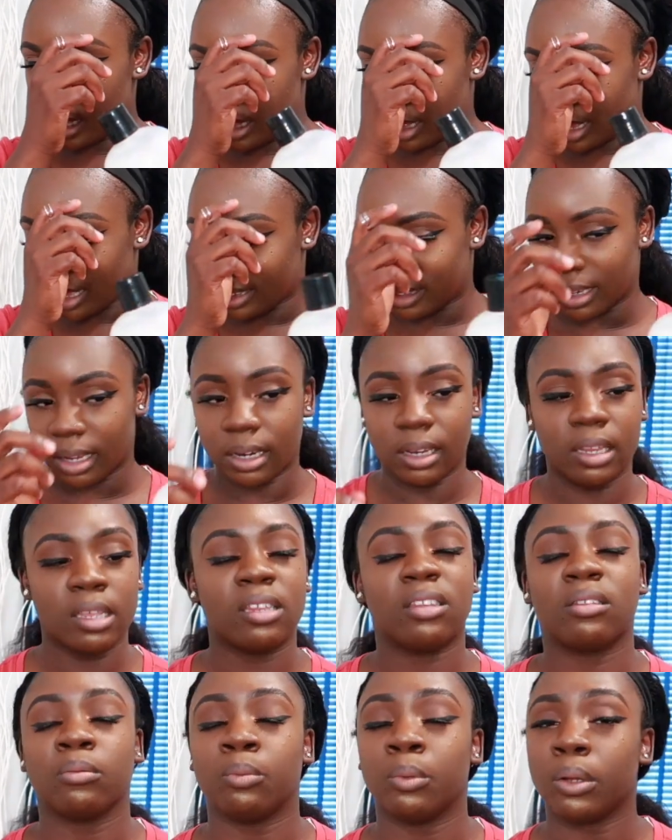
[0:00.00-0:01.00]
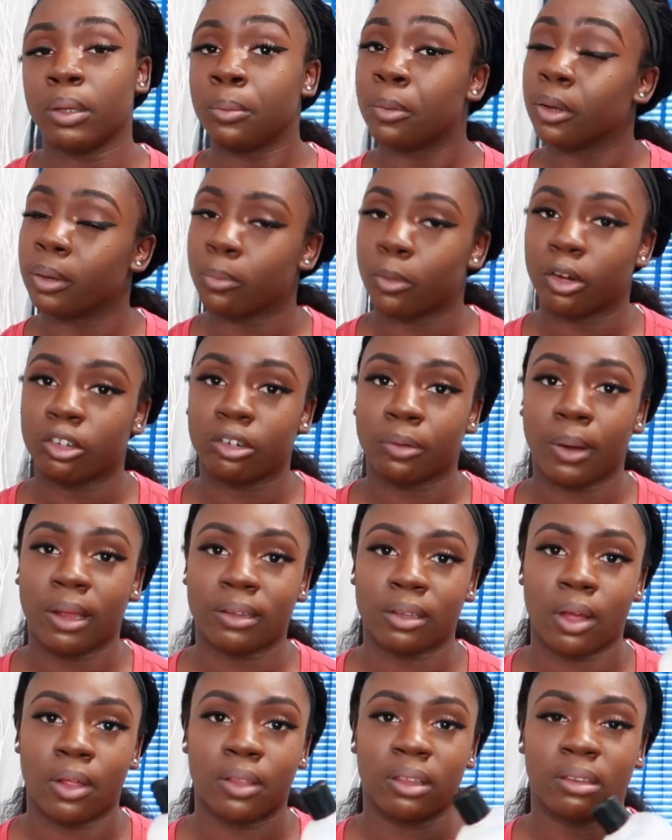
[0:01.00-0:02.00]
Like I said, it's really, really
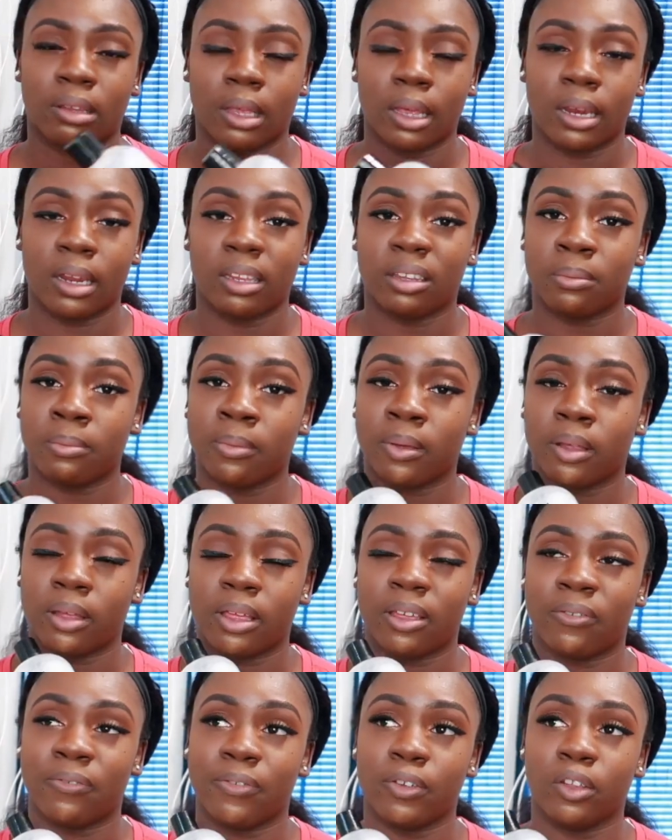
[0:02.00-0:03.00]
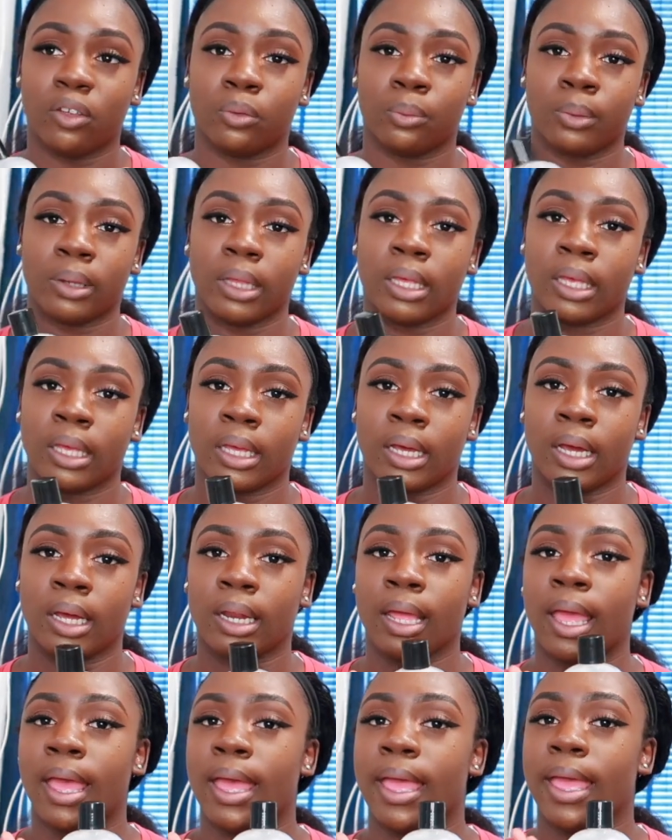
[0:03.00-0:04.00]
moisturizing on the skin. It, smells, it feels really
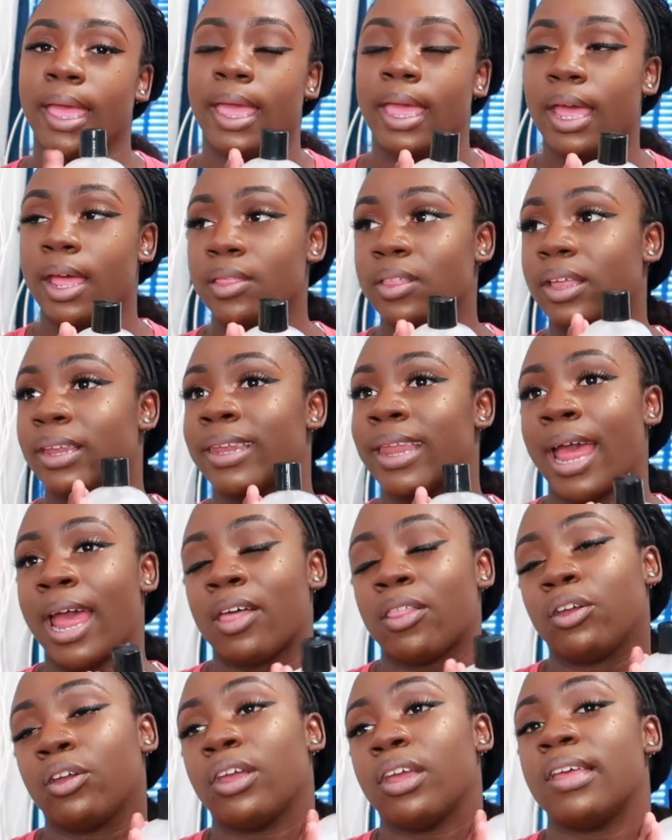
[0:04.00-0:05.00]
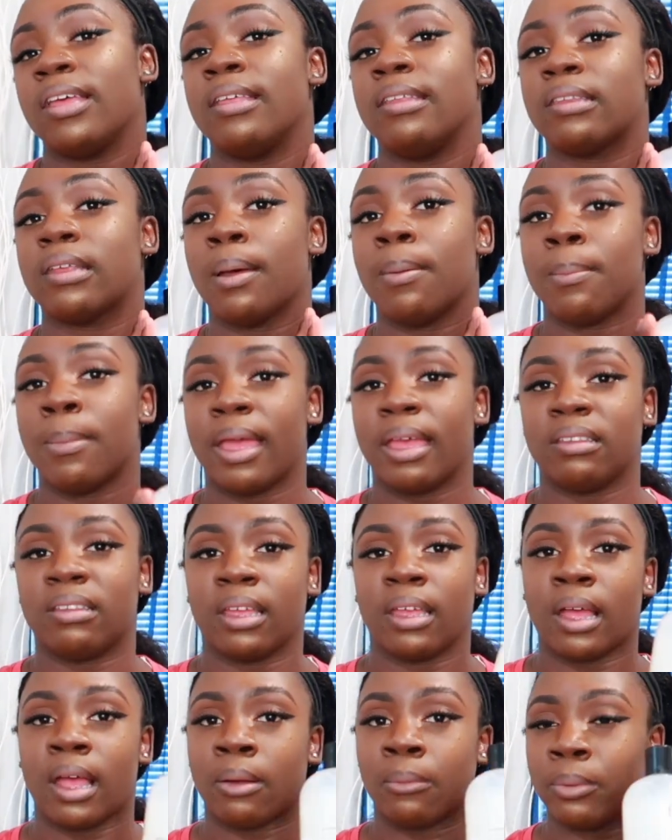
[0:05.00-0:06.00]
good. And the lather is
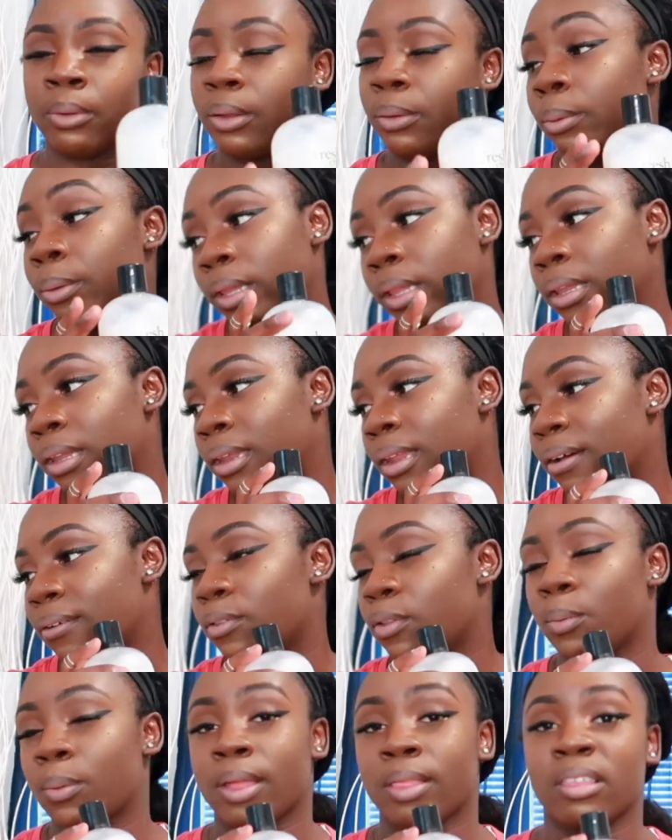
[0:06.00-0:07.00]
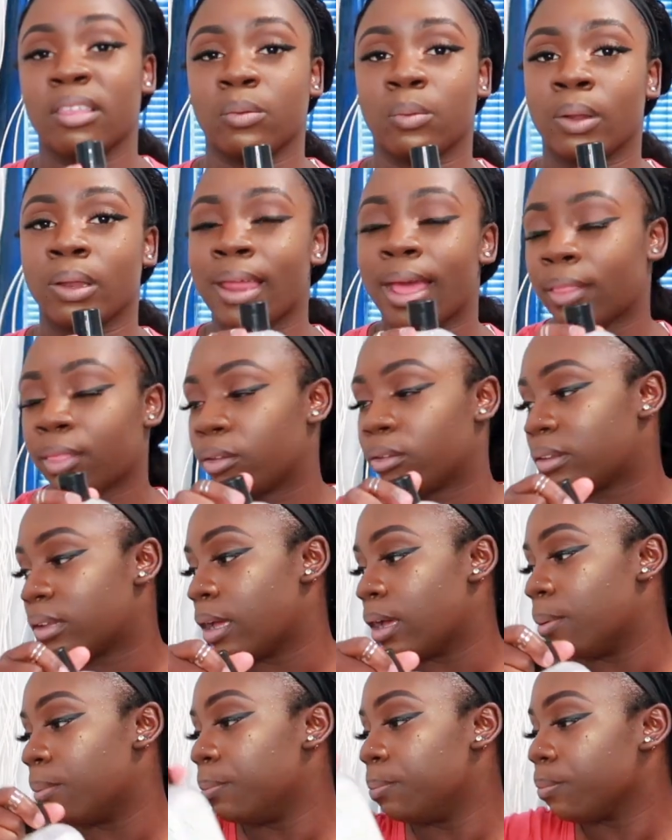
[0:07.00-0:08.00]
amazing. I really, really love the way this one lathers
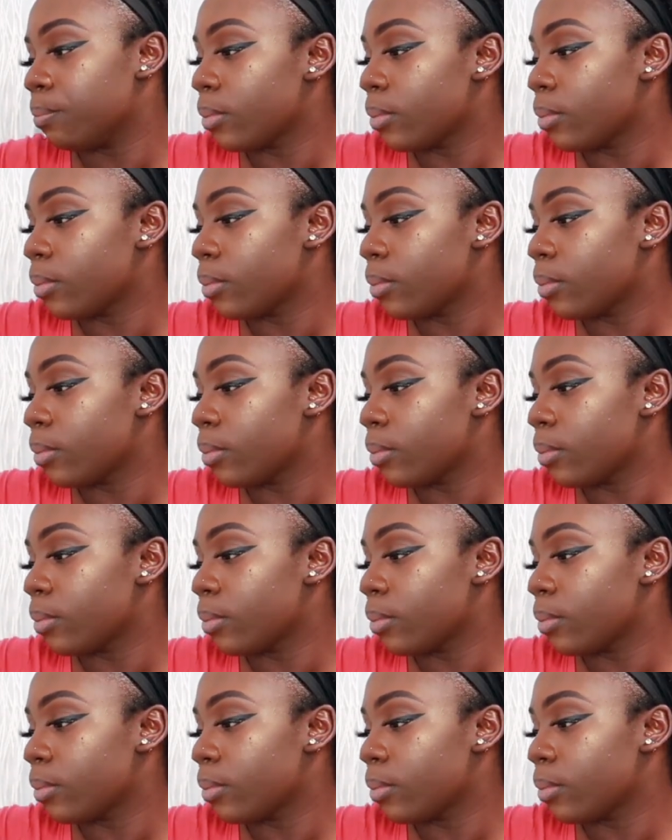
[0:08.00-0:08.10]
up.